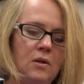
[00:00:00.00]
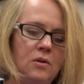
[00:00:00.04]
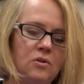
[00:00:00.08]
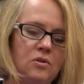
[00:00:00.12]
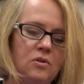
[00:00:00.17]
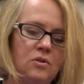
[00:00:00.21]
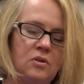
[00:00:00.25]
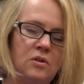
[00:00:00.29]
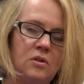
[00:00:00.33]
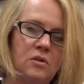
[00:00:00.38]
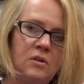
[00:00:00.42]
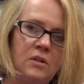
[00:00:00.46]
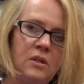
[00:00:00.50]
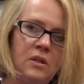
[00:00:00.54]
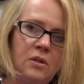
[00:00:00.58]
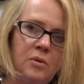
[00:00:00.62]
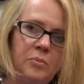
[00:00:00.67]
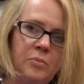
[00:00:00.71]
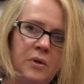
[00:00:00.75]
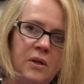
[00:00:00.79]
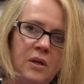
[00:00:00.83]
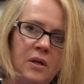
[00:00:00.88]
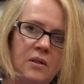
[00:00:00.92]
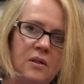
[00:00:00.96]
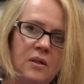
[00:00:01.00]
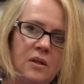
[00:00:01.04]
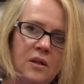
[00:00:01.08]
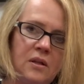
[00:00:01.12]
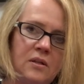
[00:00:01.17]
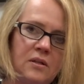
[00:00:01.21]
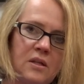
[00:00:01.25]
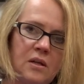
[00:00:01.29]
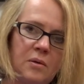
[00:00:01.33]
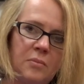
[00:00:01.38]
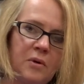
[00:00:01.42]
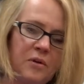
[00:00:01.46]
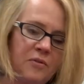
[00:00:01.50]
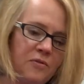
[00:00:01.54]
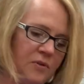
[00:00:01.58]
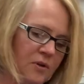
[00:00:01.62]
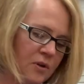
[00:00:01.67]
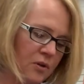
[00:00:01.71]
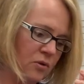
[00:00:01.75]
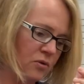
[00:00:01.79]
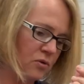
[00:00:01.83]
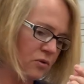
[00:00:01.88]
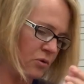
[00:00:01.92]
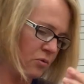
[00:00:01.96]
Just a little bit, then I take my
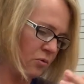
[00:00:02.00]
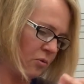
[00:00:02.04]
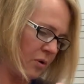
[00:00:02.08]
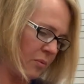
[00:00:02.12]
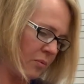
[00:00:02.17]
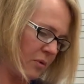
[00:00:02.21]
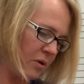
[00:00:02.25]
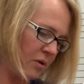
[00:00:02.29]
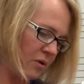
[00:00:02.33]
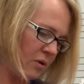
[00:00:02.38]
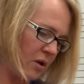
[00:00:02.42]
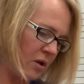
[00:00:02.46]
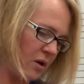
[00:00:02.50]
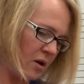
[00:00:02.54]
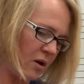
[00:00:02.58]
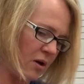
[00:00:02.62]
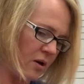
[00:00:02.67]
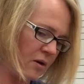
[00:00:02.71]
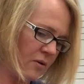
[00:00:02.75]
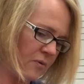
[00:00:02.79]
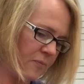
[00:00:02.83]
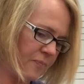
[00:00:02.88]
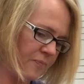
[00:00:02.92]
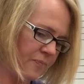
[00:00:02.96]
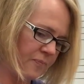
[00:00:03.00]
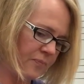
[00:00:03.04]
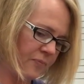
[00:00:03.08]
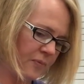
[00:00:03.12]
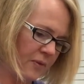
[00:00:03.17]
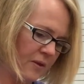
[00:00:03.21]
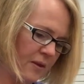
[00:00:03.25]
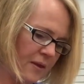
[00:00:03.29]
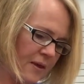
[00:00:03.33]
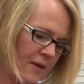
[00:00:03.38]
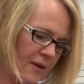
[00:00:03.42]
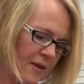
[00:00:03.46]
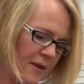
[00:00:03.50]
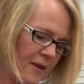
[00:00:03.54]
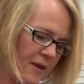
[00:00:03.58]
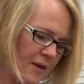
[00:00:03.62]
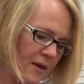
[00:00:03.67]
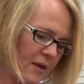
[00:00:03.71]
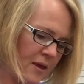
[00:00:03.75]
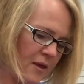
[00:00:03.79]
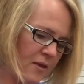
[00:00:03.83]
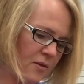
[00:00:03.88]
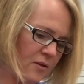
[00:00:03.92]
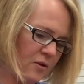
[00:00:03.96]
fingers and rub it along.
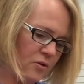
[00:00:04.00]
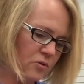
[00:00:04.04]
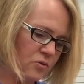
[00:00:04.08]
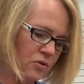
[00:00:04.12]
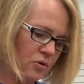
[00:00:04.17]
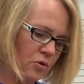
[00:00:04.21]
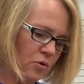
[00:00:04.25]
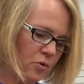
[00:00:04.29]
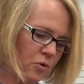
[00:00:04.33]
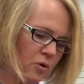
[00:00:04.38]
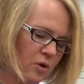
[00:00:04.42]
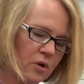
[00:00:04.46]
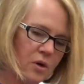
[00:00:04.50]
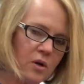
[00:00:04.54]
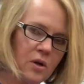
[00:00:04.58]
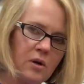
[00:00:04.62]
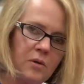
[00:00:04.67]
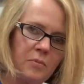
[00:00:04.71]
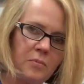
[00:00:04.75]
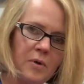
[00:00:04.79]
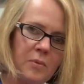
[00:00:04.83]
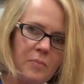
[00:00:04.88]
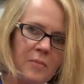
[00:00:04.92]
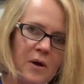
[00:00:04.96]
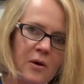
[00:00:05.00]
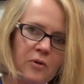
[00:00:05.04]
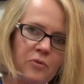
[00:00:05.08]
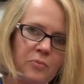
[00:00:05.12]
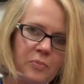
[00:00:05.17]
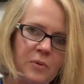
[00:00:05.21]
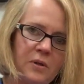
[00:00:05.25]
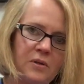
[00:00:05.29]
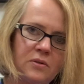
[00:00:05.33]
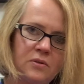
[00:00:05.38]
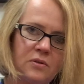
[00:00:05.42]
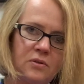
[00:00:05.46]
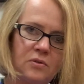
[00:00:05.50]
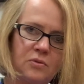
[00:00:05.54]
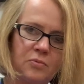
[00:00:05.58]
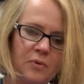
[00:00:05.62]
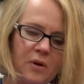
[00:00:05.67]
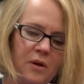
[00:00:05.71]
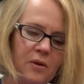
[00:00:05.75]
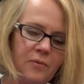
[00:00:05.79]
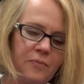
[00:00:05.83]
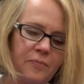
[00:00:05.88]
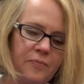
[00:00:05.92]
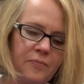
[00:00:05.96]
And there's a cork on my mouthpiece as well.